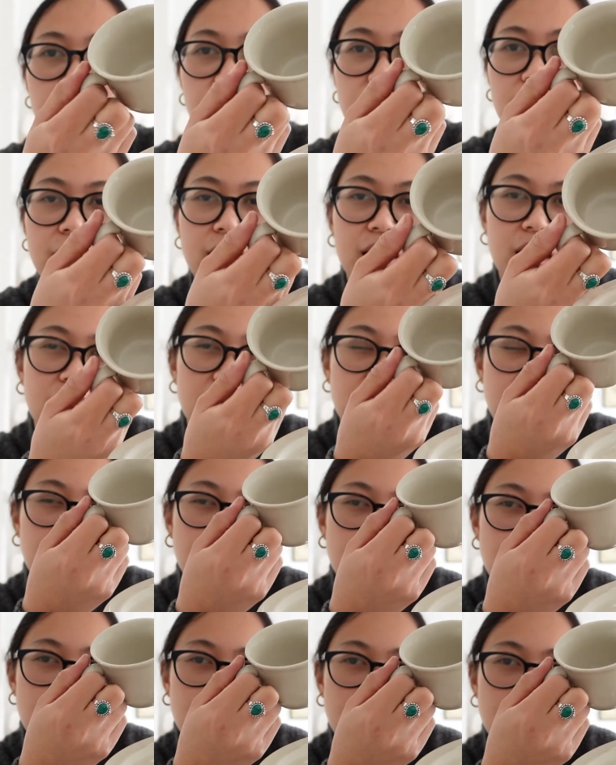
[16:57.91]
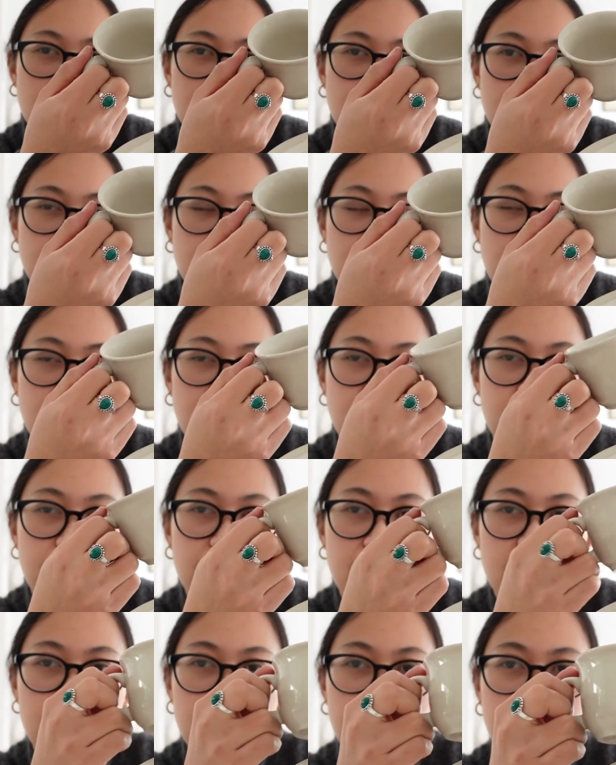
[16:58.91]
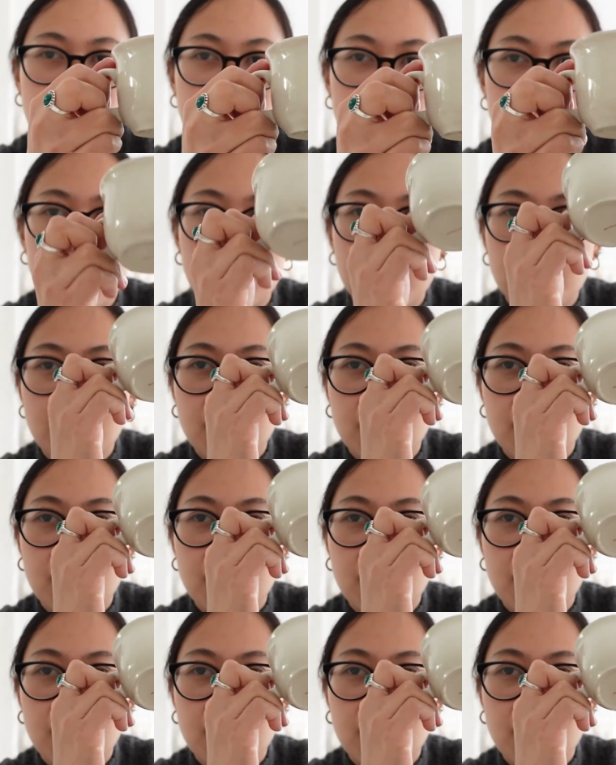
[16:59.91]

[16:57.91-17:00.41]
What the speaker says: very minimal,